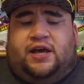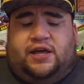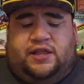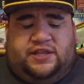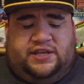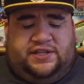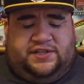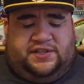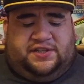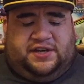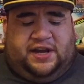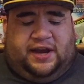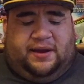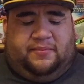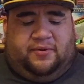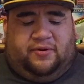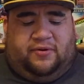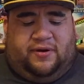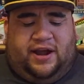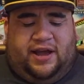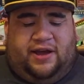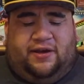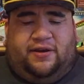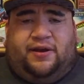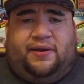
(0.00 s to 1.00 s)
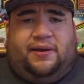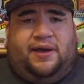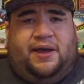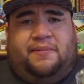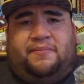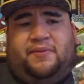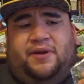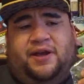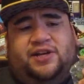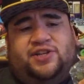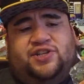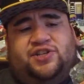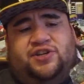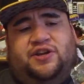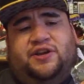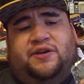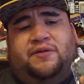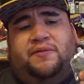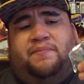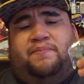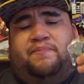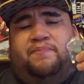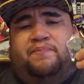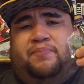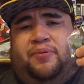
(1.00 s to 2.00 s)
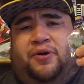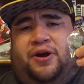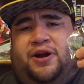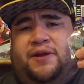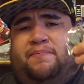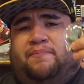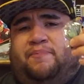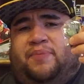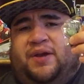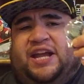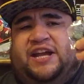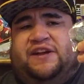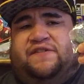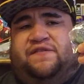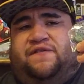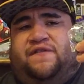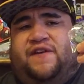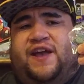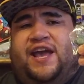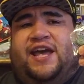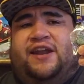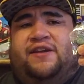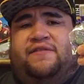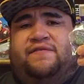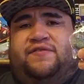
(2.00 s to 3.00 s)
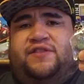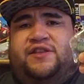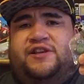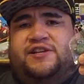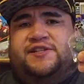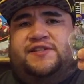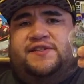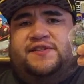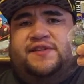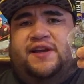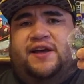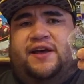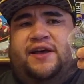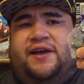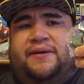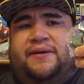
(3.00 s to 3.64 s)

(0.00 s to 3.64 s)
This time around, I'm actually a pretty big fan of this